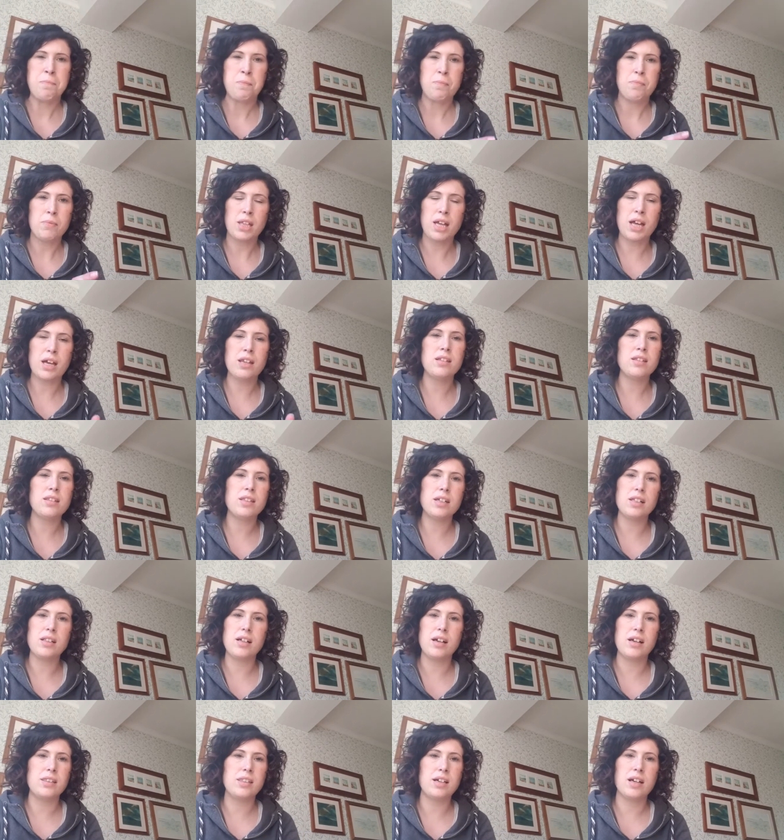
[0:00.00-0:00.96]
anything
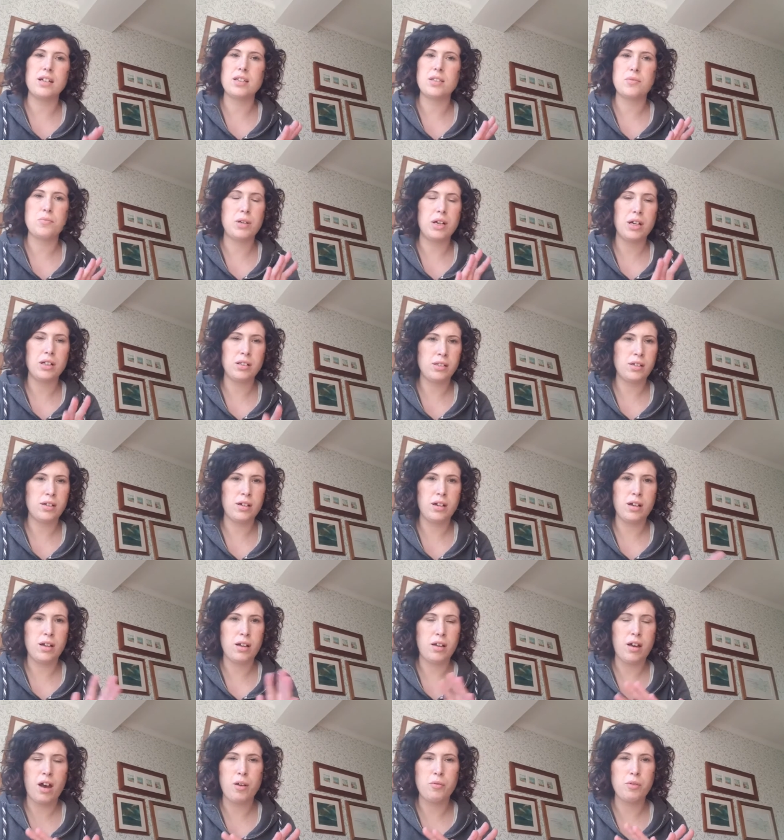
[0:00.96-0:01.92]
like that as well.
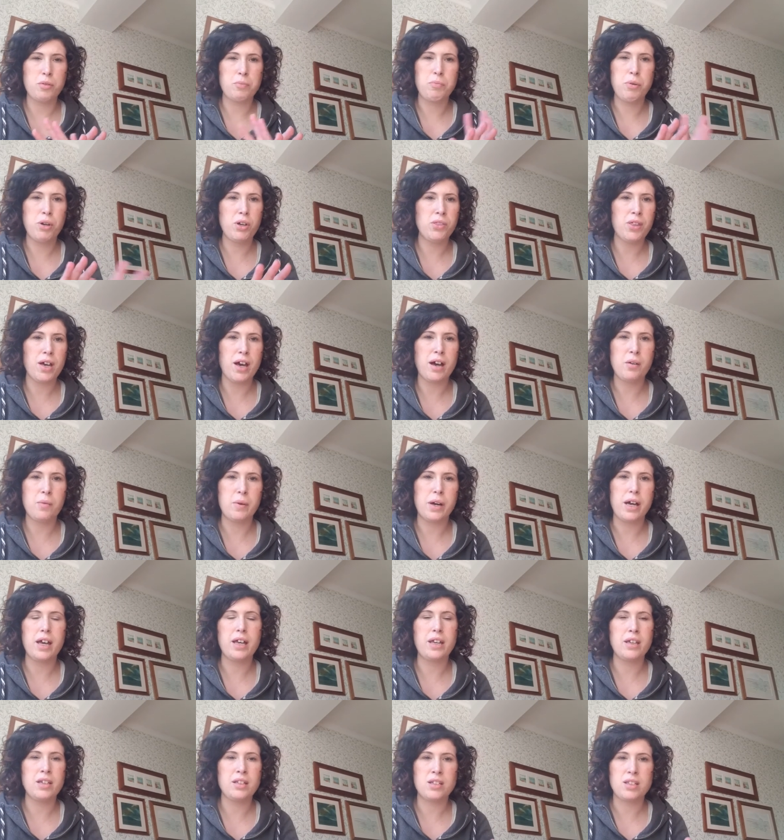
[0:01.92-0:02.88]
I would put that
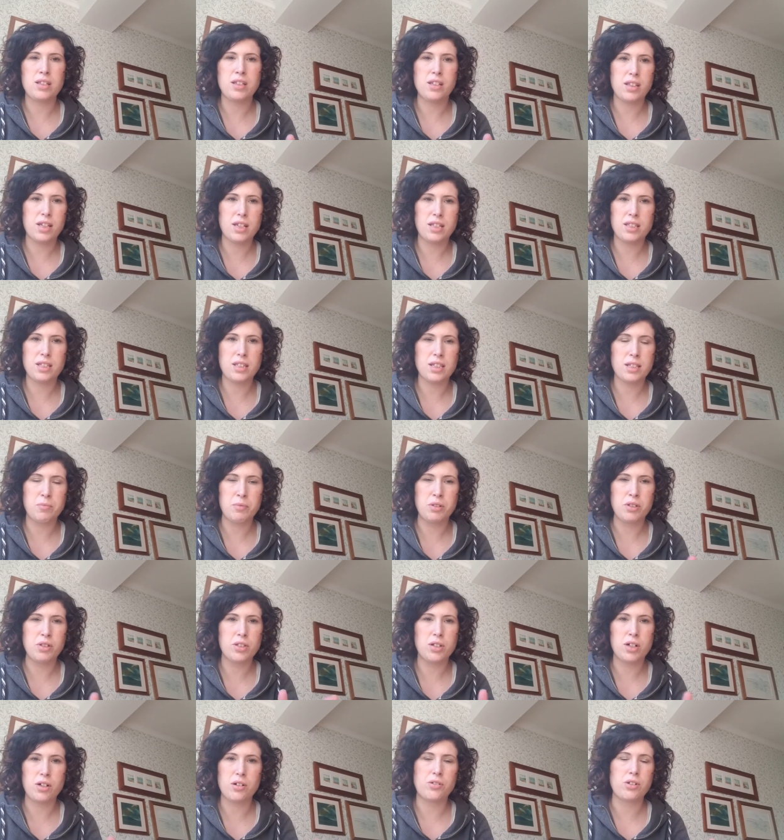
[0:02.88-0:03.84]
away until they're 6
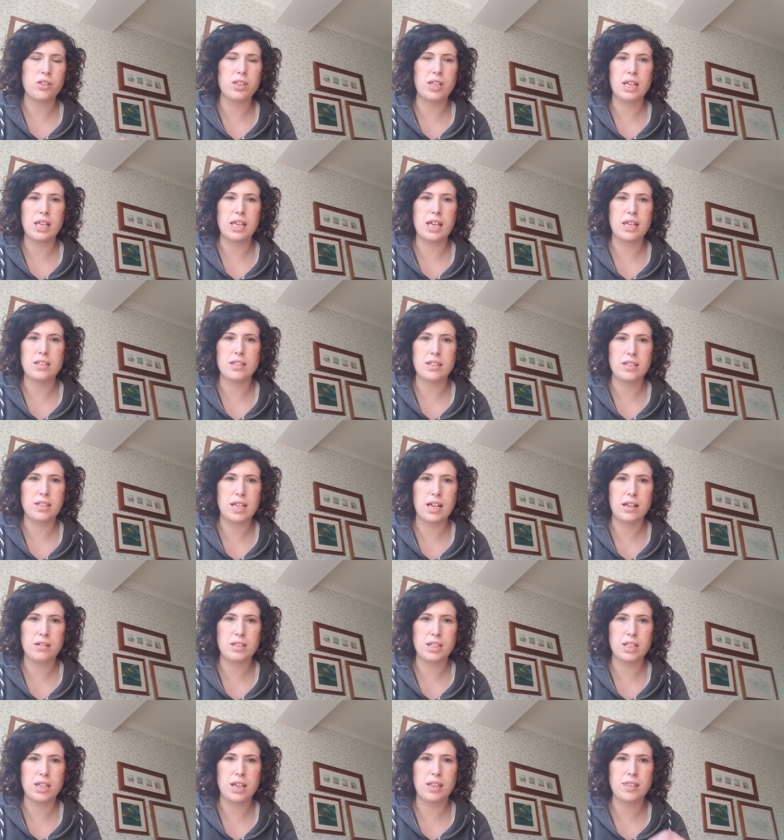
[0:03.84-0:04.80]
months old and then get it
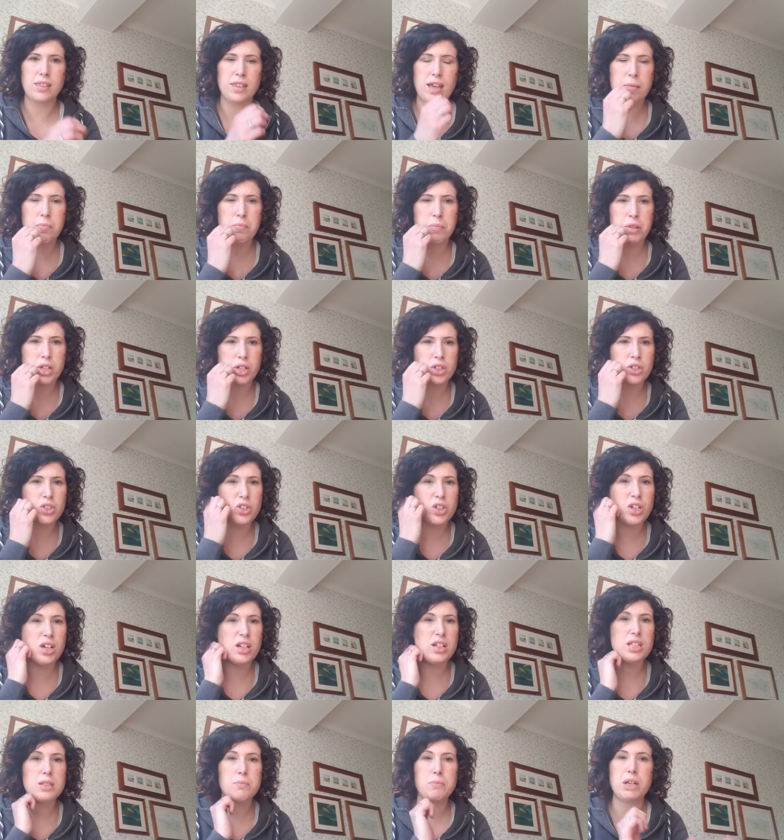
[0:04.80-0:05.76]
out again then, because you're
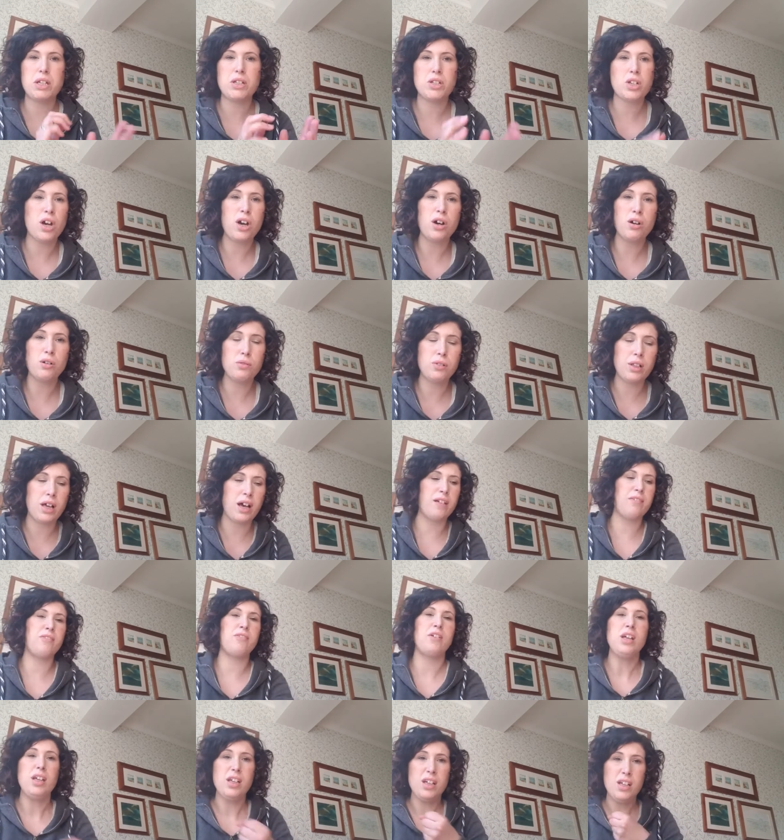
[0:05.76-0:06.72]
going to spend your whole
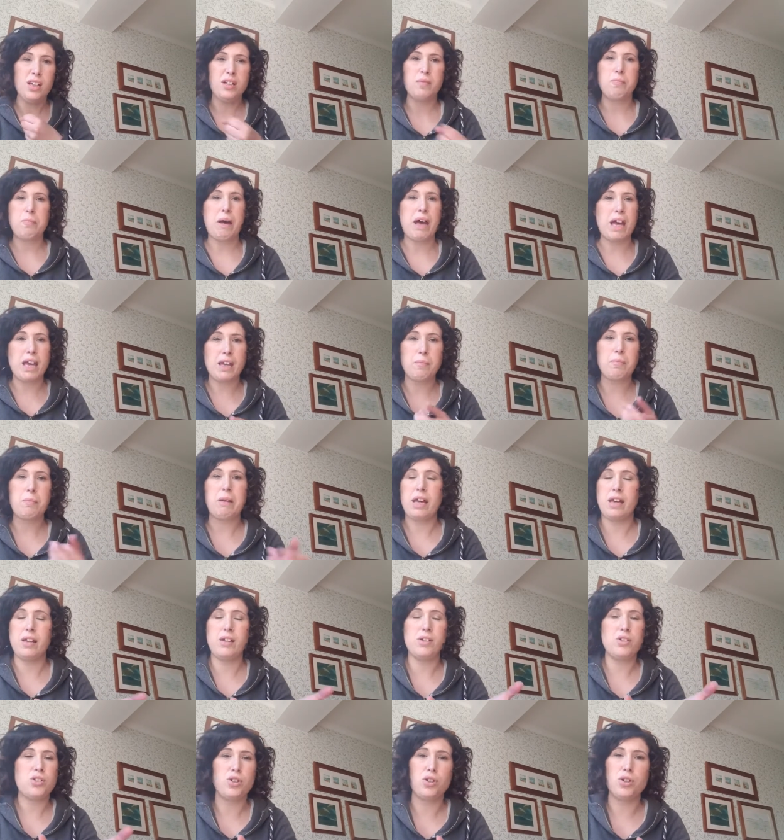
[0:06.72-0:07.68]
life
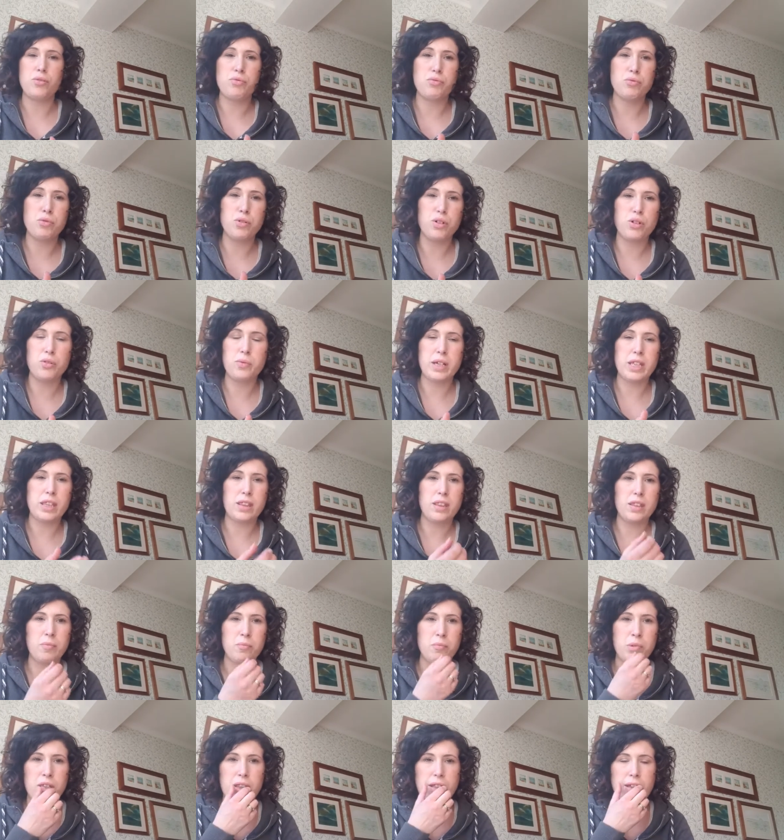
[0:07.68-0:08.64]
playing tug of war with
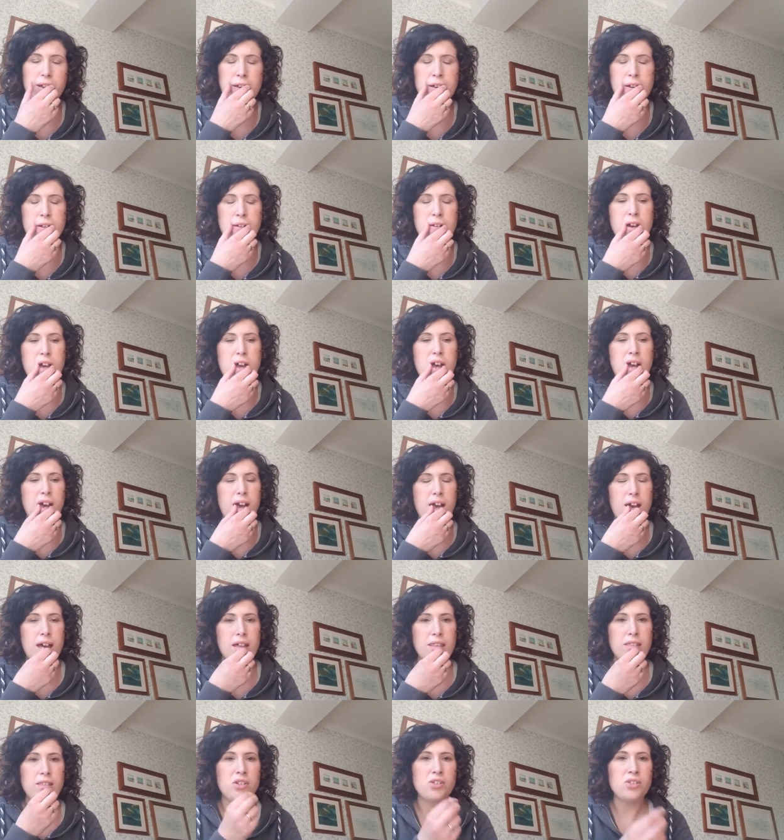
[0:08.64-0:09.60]
them with it.
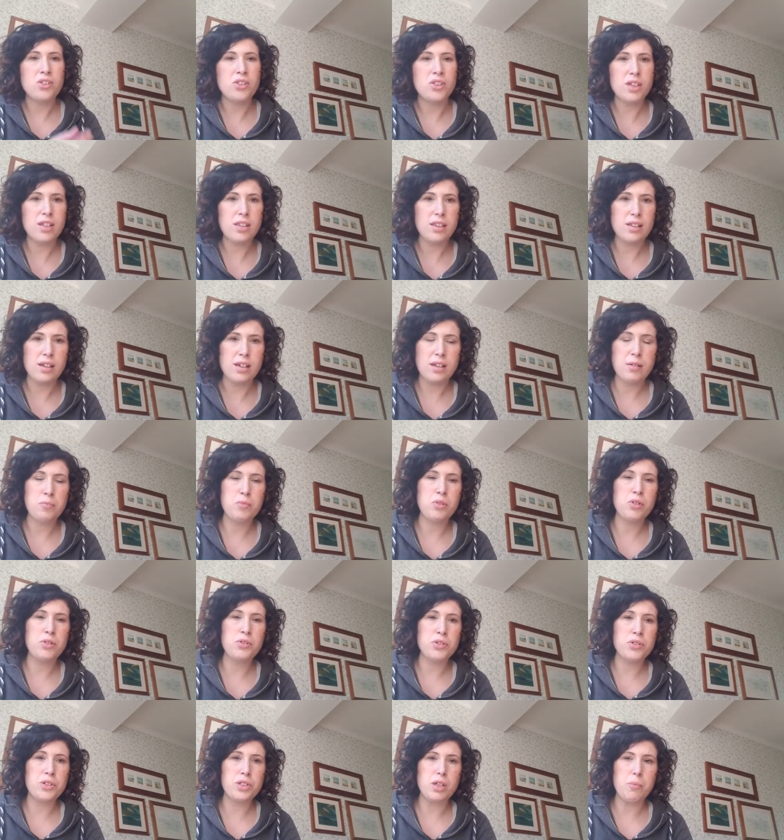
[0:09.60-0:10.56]
The other thing that can
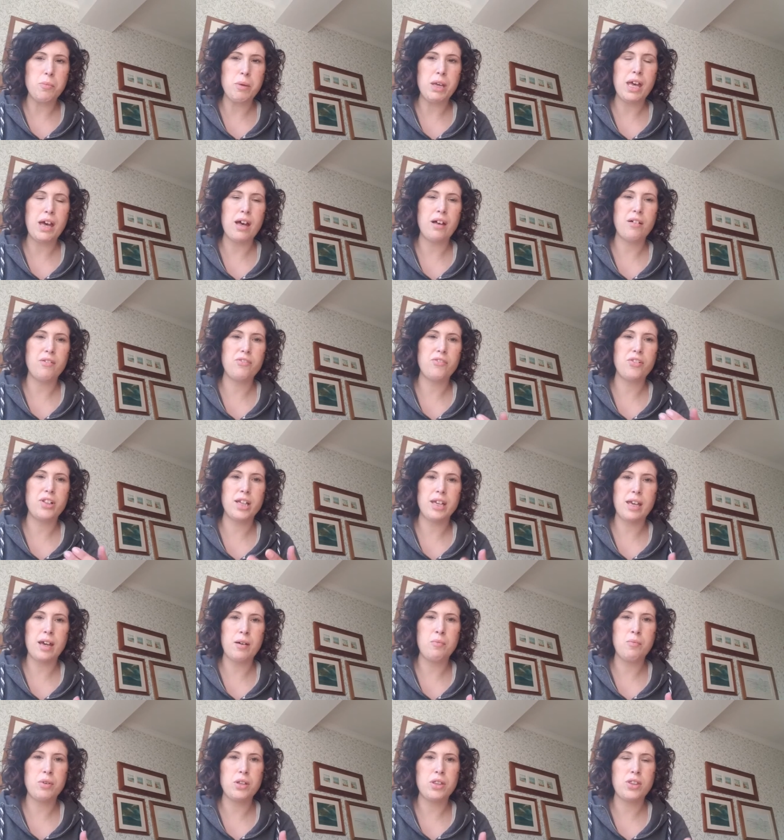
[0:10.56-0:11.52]
also be helpful,
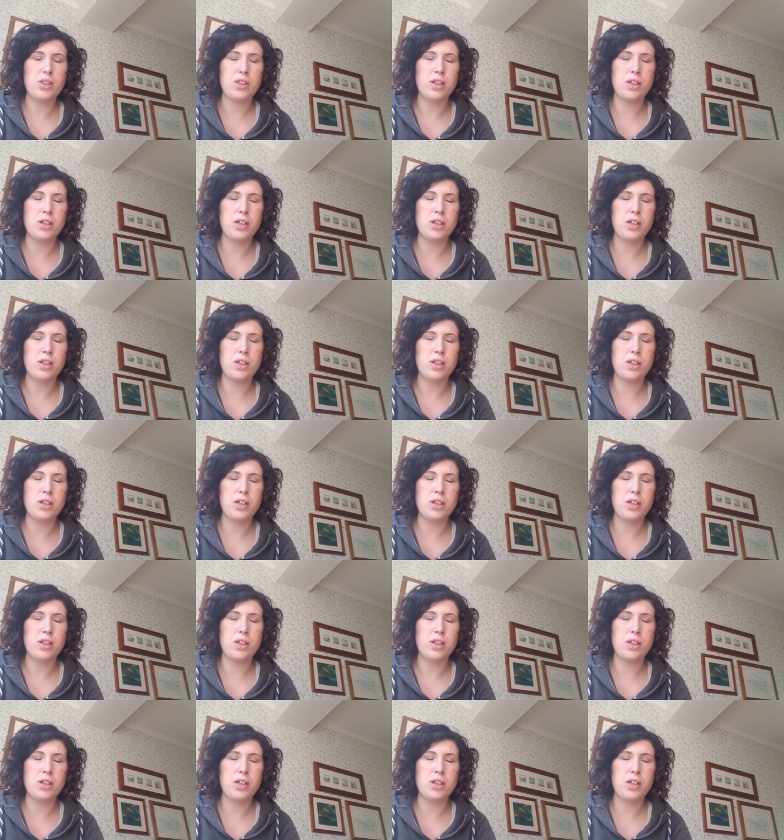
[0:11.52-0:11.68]
again, with